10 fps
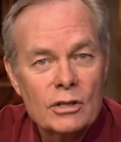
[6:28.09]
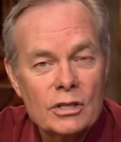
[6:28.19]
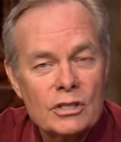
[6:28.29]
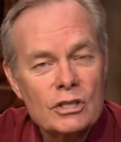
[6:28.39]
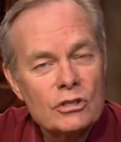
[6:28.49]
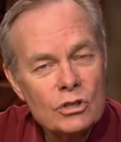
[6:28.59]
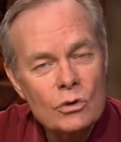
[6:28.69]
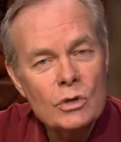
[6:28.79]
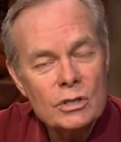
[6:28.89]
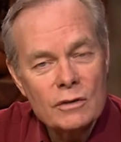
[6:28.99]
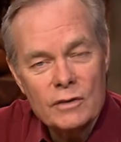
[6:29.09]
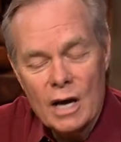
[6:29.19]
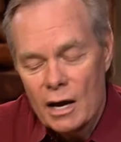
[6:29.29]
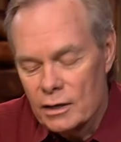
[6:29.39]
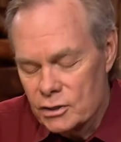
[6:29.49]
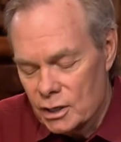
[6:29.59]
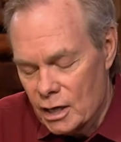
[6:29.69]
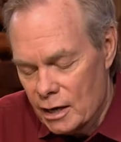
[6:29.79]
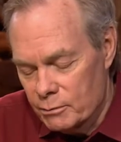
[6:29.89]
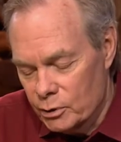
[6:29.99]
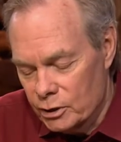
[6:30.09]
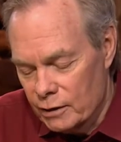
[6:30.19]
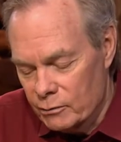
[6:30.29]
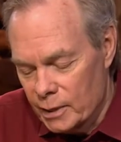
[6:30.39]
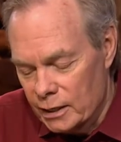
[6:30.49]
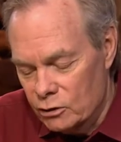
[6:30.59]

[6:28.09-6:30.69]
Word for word: this intuitive knowledge that God put in everybody.